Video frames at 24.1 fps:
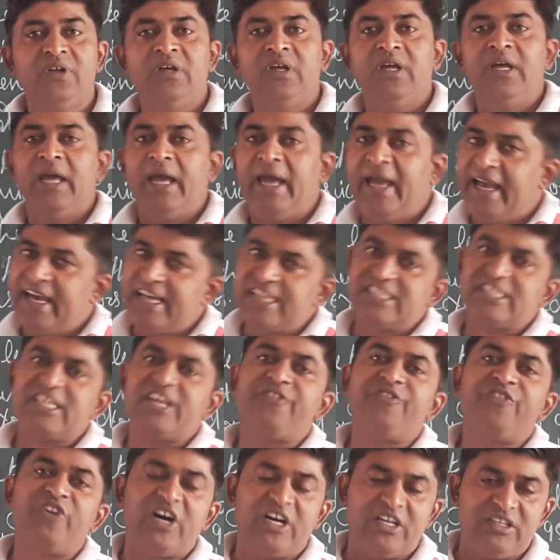As a
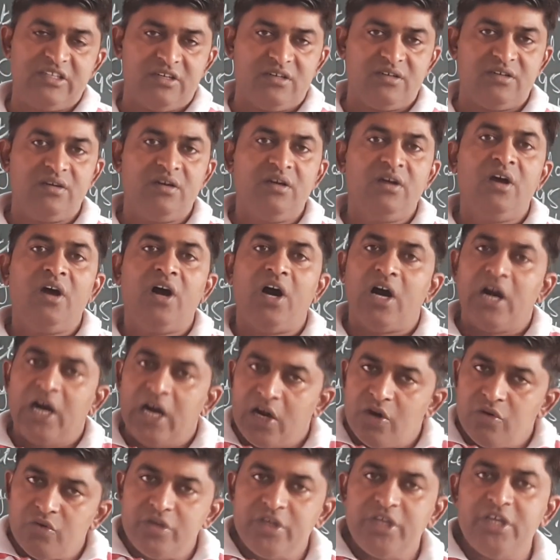father,
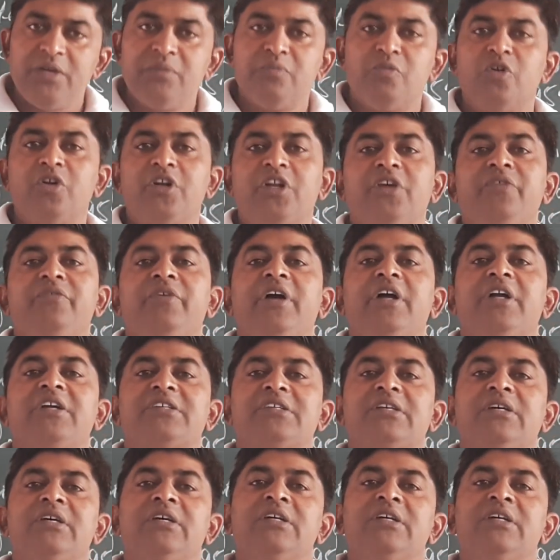how he motivates